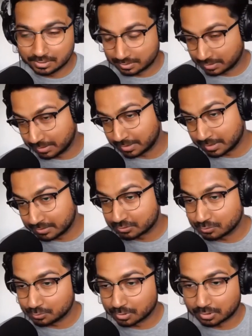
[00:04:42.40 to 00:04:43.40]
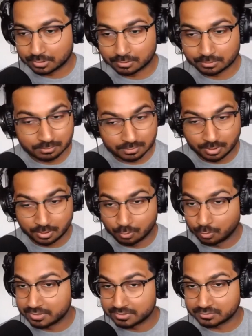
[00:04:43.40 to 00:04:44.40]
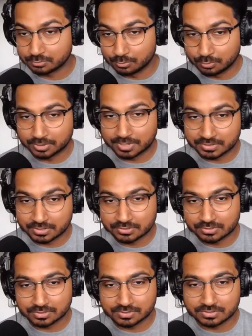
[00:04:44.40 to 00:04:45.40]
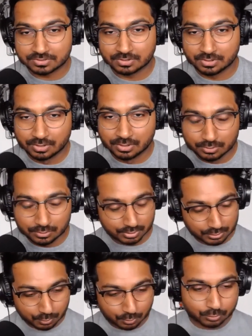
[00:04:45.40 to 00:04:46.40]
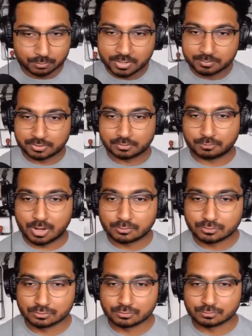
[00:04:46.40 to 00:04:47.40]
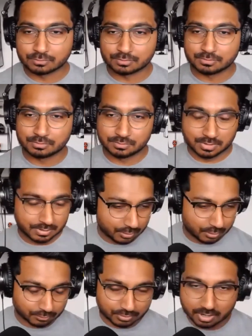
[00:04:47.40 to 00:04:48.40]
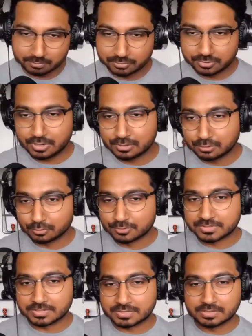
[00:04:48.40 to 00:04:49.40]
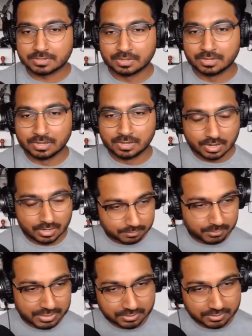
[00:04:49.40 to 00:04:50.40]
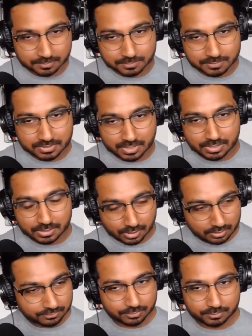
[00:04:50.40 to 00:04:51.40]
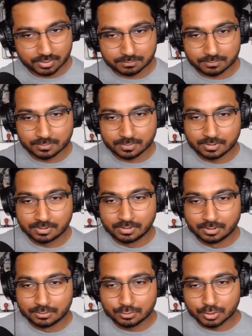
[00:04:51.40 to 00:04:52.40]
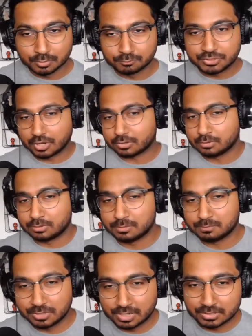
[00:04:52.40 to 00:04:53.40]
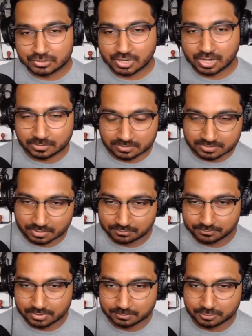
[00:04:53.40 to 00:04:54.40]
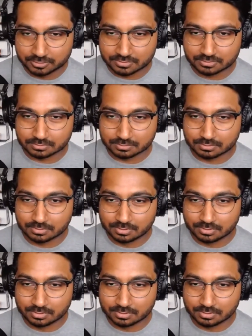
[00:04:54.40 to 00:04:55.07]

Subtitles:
as you are or as your organization is. You can talk to people around you in your own company, in your own city, in the meetups and learn from them. You can reach out to them in any channels that are available to you.